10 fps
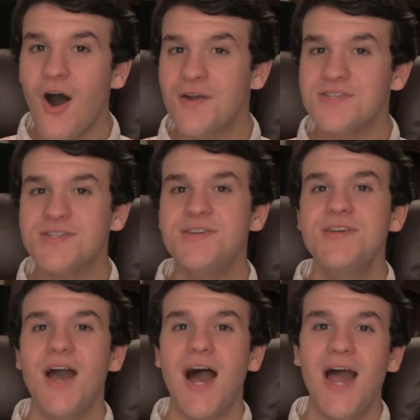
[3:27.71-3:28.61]

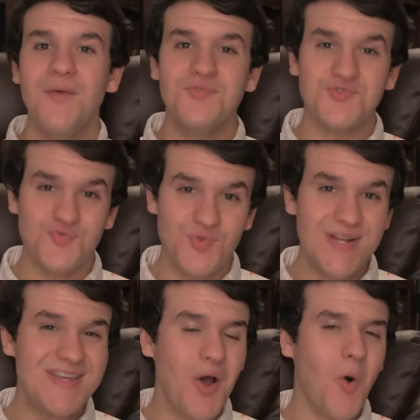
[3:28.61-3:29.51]
Honestly, I was
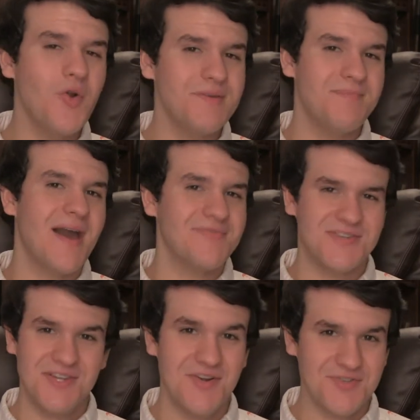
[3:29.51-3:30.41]
really holding back
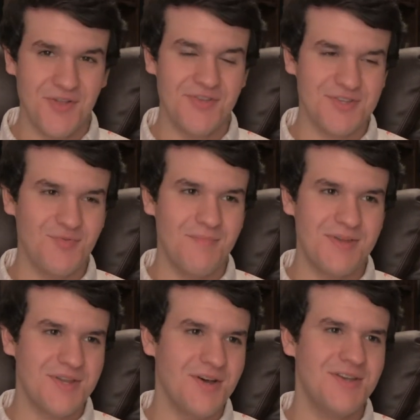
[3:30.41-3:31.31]
the tears on this one
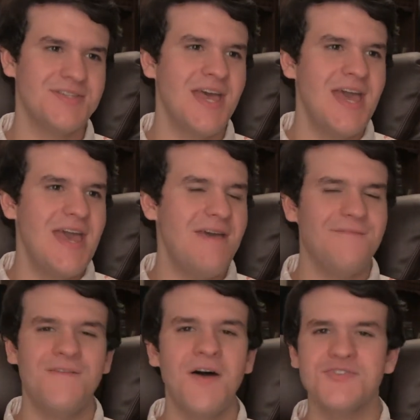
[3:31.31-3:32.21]
because it
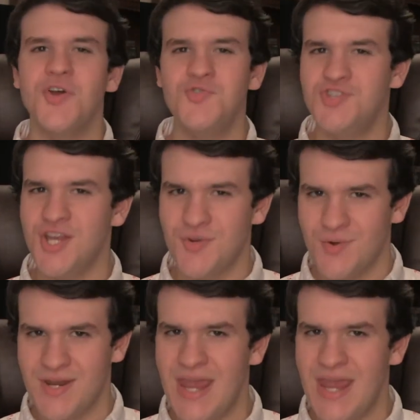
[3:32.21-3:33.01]
felt so genuine.